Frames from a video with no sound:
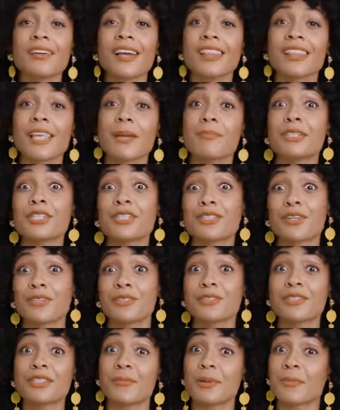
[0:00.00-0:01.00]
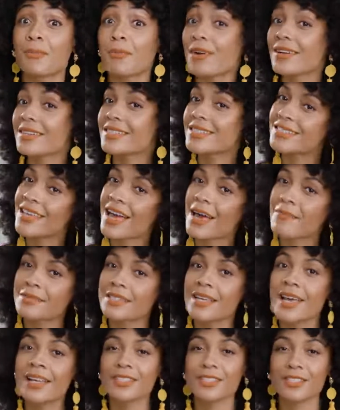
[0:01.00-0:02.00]
and let me show you some important
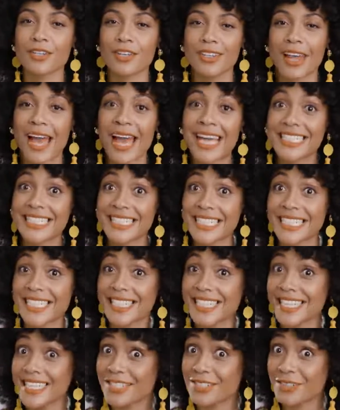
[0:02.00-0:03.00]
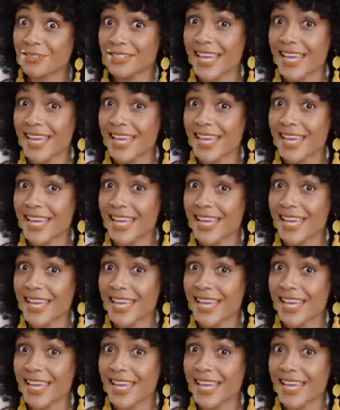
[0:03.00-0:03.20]
steps to turn your idea into